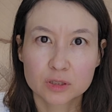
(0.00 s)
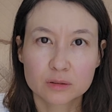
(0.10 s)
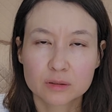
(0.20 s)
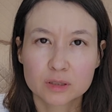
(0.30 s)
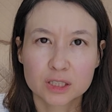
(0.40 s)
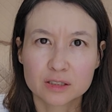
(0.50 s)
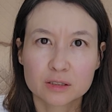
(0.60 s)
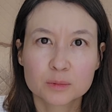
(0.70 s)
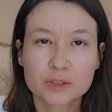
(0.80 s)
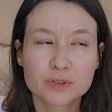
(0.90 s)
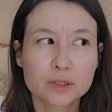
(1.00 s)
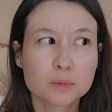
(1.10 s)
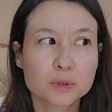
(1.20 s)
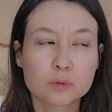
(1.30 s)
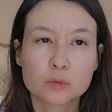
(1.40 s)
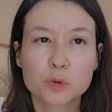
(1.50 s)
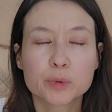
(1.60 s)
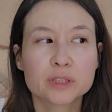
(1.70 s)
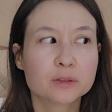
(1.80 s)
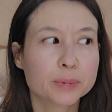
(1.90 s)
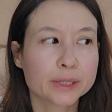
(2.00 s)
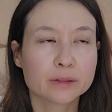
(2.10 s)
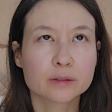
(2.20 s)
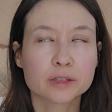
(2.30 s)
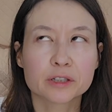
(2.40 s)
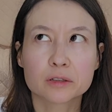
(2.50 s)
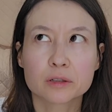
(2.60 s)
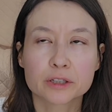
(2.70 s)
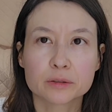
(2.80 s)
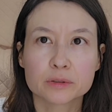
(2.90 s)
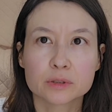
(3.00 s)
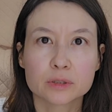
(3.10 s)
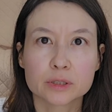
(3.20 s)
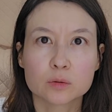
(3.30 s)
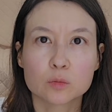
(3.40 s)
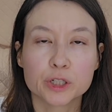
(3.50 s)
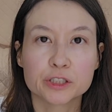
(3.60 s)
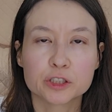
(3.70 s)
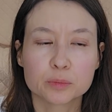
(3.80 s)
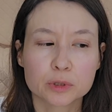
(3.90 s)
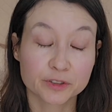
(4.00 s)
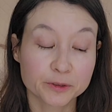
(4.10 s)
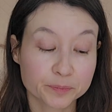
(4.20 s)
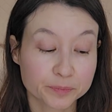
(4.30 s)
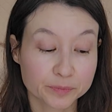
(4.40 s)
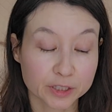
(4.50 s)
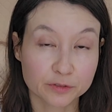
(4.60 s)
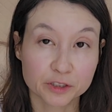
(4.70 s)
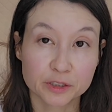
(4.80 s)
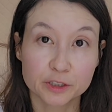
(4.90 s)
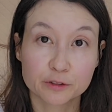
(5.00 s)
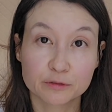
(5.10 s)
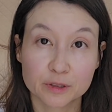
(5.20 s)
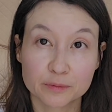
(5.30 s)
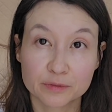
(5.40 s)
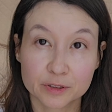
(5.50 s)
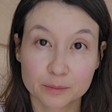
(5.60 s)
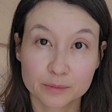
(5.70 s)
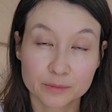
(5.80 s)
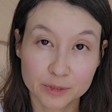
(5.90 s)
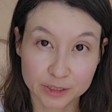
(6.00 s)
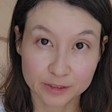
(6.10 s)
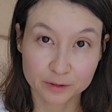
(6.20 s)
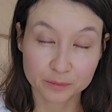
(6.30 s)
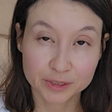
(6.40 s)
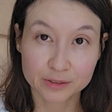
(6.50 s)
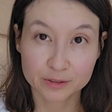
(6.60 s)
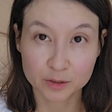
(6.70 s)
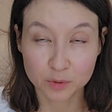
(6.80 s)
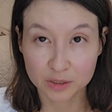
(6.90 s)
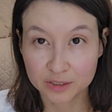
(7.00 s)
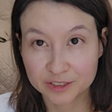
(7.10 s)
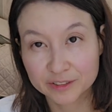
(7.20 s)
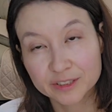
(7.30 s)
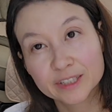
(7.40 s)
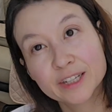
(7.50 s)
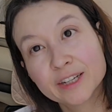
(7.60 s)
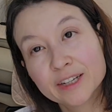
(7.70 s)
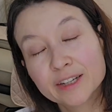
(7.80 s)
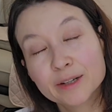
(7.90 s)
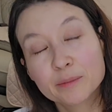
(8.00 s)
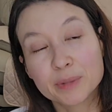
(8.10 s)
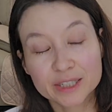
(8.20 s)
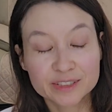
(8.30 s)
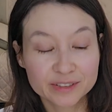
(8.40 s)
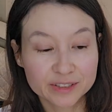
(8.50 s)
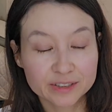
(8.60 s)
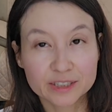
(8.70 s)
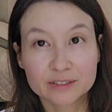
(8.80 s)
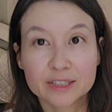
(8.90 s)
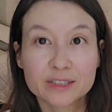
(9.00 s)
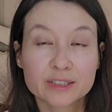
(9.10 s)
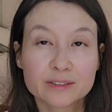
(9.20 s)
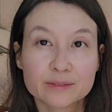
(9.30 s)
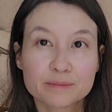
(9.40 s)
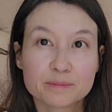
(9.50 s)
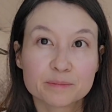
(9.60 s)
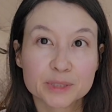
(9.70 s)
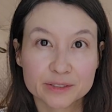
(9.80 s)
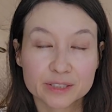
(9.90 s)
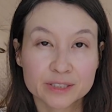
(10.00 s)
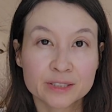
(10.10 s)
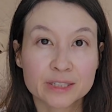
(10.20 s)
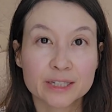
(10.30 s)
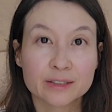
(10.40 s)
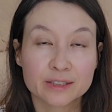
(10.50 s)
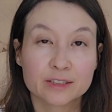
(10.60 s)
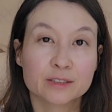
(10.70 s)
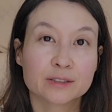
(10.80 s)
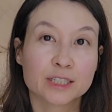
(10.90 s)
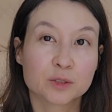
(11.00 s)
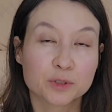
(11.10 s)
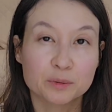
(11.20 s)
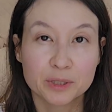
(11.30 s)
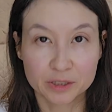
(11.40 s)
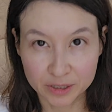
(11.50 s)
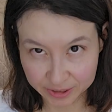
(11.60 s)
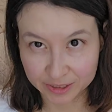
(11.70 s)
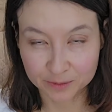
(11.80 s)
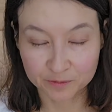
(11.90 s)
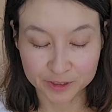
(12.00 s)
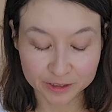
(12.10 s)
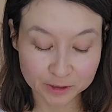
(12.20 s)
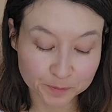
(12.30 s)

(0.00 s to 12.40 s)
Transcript: customs fee, but when we went to pay it at the airline, it was like way cheaper. After you get your form from customs, you walk back to the airline building, and then that's where you pay your custom fees.